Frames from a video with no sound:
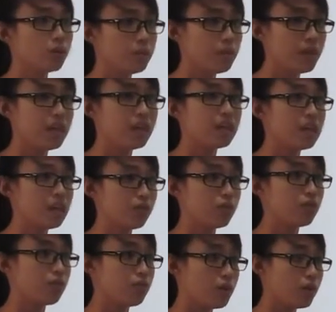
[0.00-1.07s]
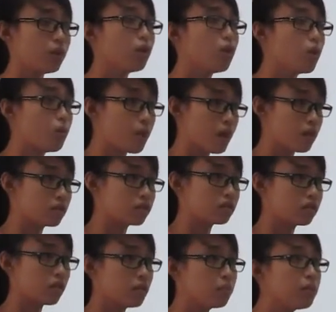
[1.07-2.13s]
be given very low marks,
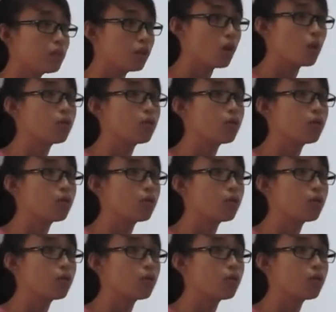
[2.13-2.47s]
below